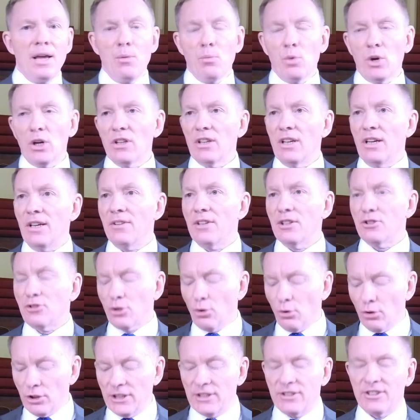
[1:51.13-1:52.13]
Well, the
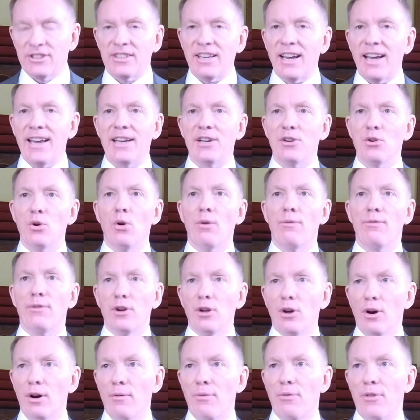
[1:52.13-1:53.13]
Tories say an awful
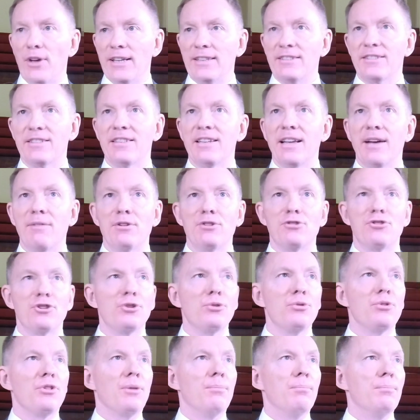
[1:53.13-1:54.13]
lot of things and never
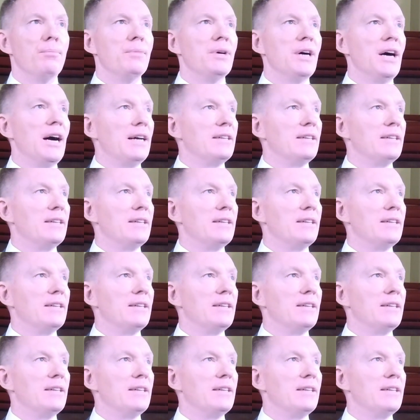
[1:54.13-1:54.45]
do them.